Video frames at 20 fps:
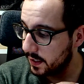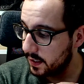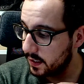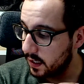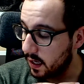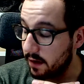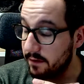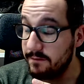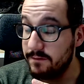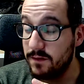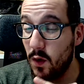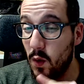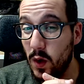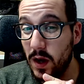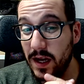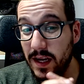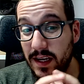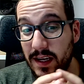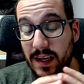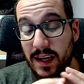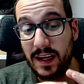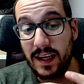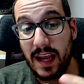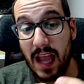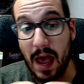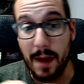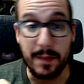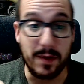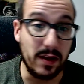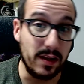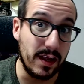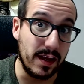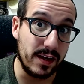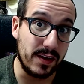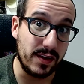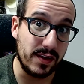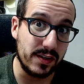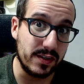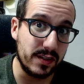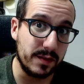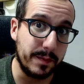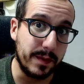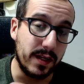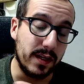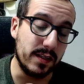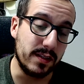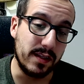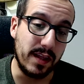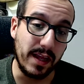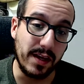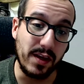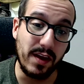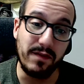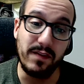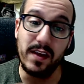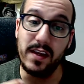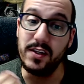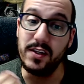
Avoid capital letters, because then you have to hit